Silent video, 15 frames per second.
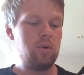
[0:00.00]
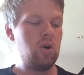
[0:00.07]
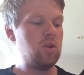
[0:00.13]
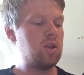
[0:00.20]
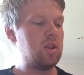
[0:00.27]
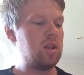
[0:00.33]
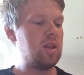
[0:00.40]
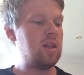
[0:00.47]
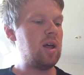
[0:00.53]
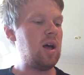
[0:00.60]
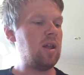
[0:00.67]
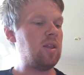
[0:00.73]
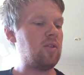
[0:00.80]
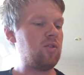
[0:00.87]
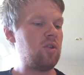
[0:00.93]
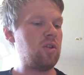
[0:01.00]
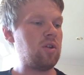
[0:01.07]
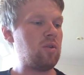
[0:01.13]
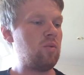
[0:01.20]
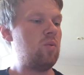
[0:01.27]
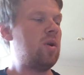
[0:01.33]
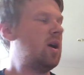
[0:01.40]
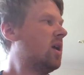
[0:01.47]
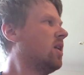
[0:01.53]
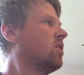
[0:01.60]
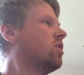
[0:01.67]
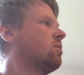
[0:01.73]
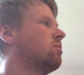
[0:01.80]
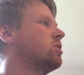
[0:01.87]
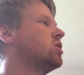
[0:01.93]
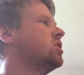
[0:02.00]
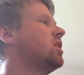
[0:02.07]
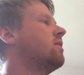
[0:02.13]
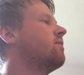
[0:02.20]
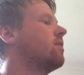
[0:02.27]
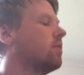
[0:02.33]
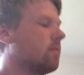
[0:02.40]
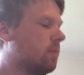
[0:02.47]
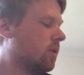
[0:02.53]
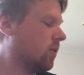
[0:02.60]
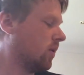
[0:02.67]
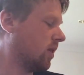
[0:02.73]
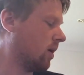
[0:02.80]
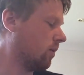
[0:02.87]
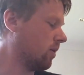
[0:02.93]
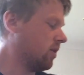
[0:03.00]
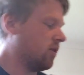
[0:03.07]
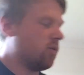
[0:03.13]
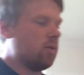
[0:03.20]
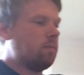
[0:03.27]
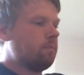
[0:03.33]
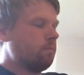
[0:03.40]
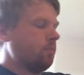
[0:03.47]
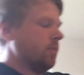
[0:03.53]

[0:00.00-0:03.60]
Other than that, there's nothing really too much different between that one and this one.